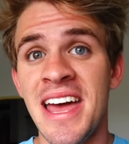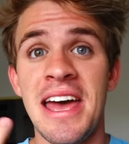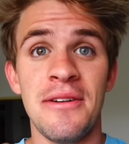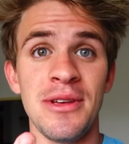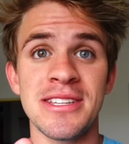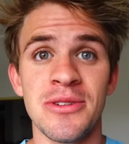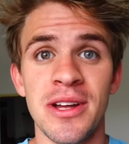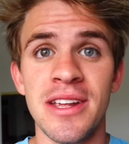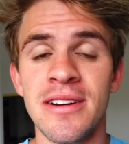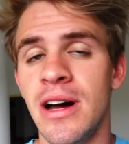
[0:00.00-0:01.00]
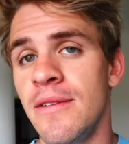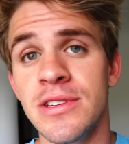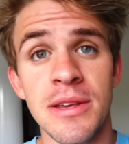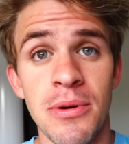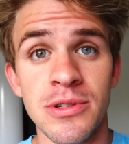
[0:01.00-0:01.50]
Everleigh has no idea.
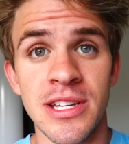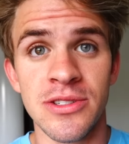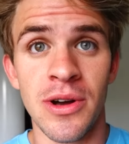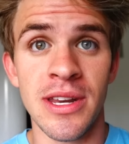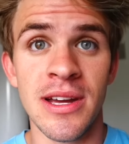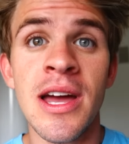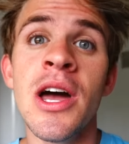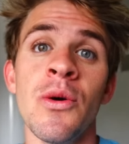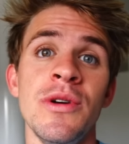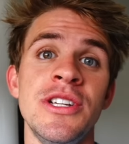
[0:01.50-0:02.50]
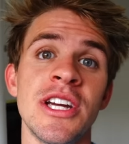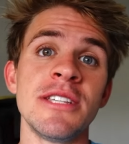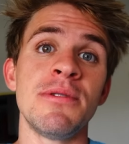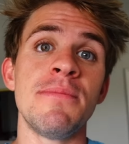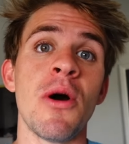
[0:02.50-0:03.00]
Obviously Posey has no idea. We
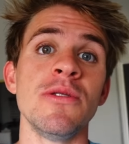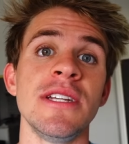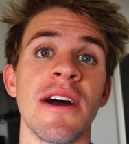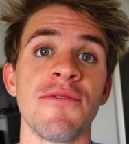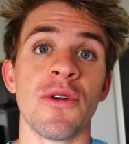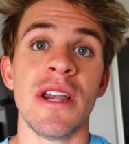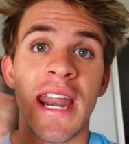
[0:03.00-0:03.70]
just put Posey down for